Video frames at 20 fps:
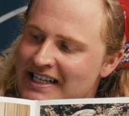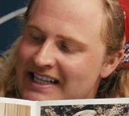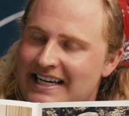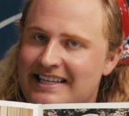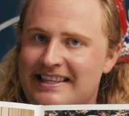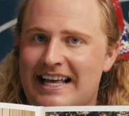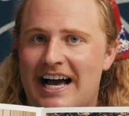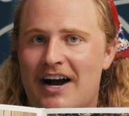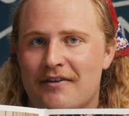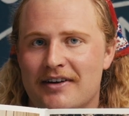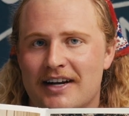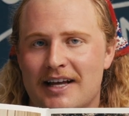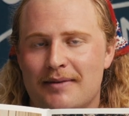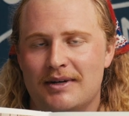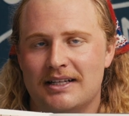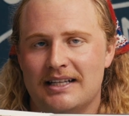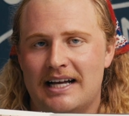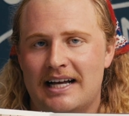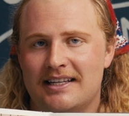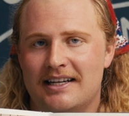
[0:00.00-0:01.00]
like that one. I'm
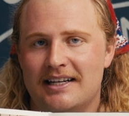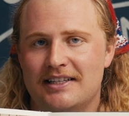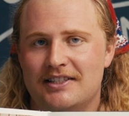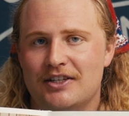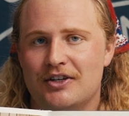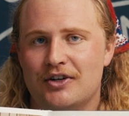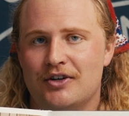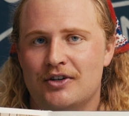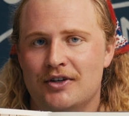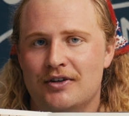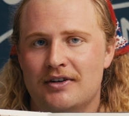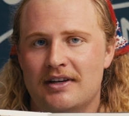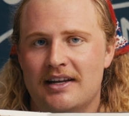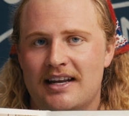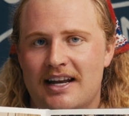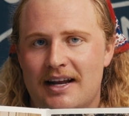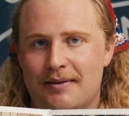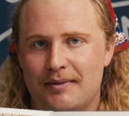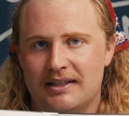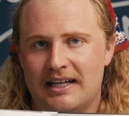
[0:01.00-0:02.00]
glad that it's included
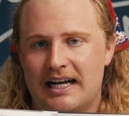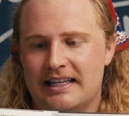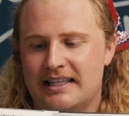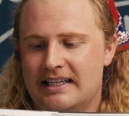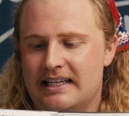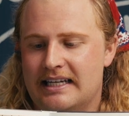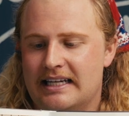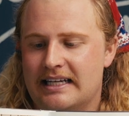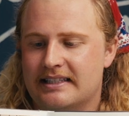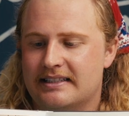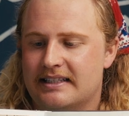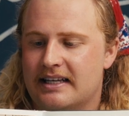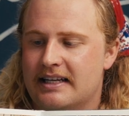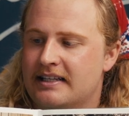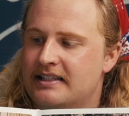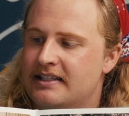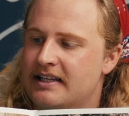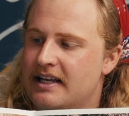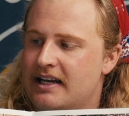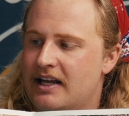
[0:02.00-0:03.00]
and I'm glad that it
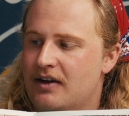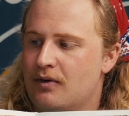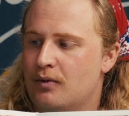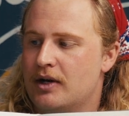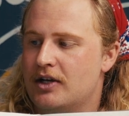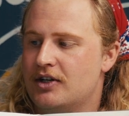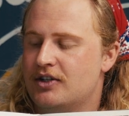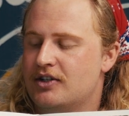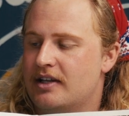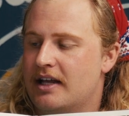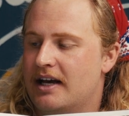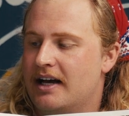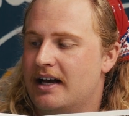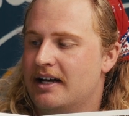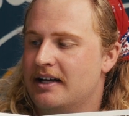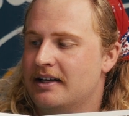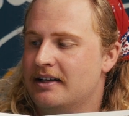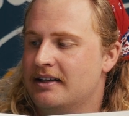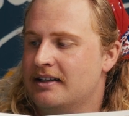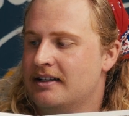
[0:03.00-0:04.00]
exists. And I wish
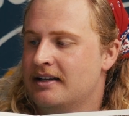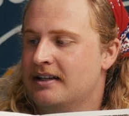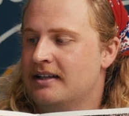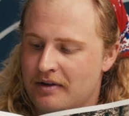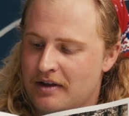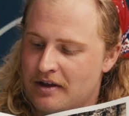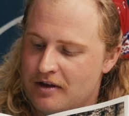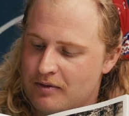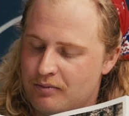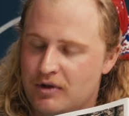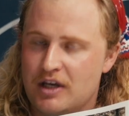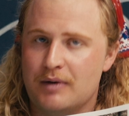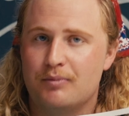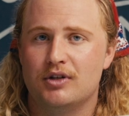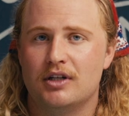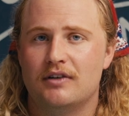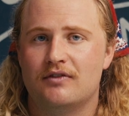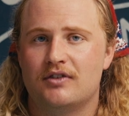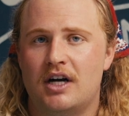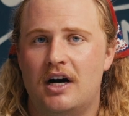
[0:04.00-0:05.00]
that
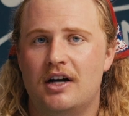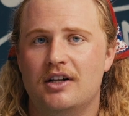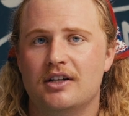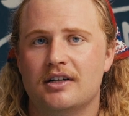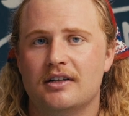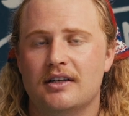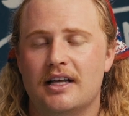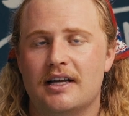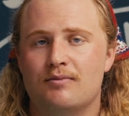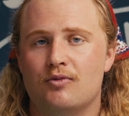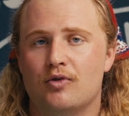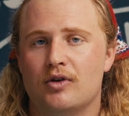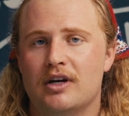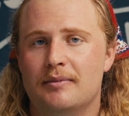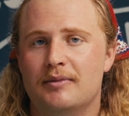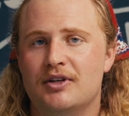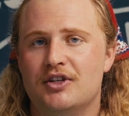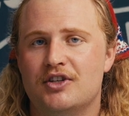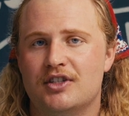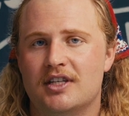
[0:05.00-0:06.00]
people of color, like more
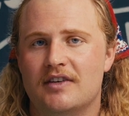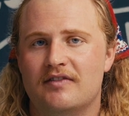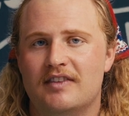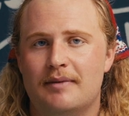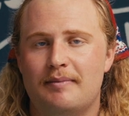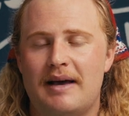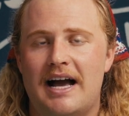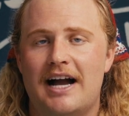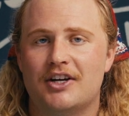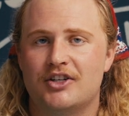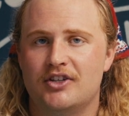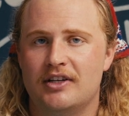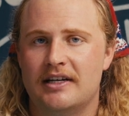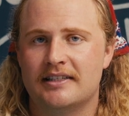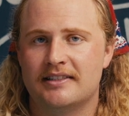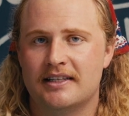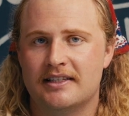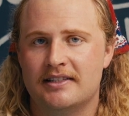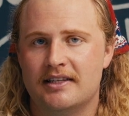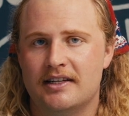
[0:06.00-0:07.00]
images of them actually
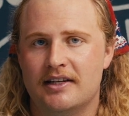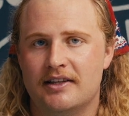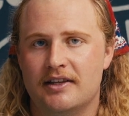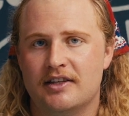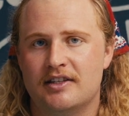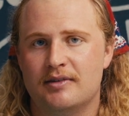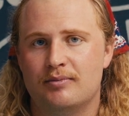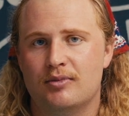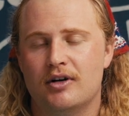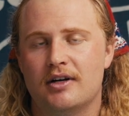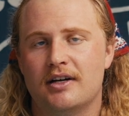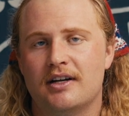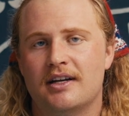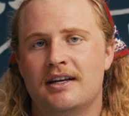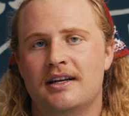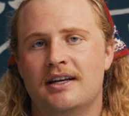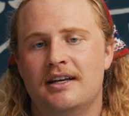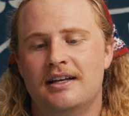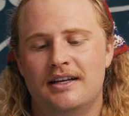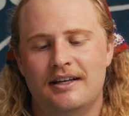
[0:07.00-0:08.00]
existed in this book.
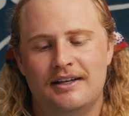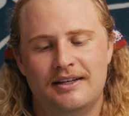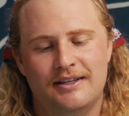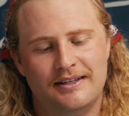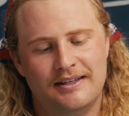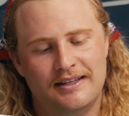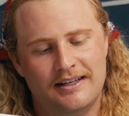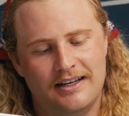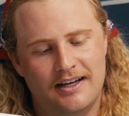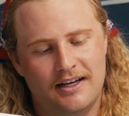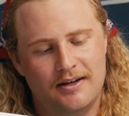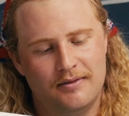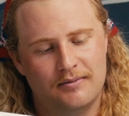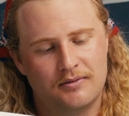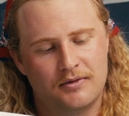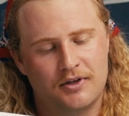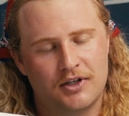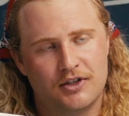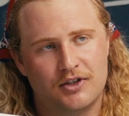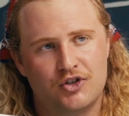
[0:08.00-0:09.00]

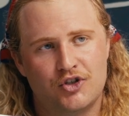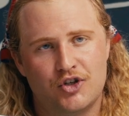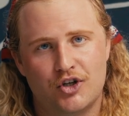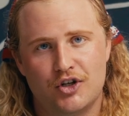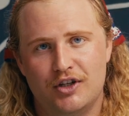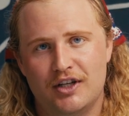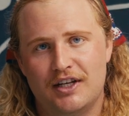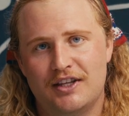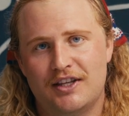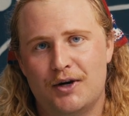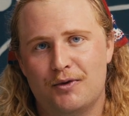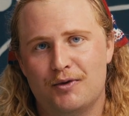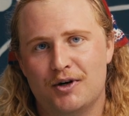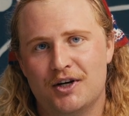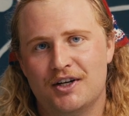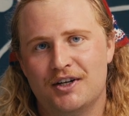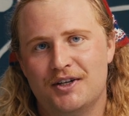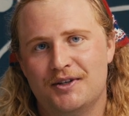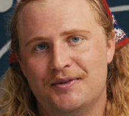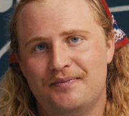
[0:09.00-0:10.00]
Because surely there
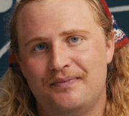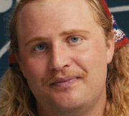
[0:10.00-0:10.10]
were,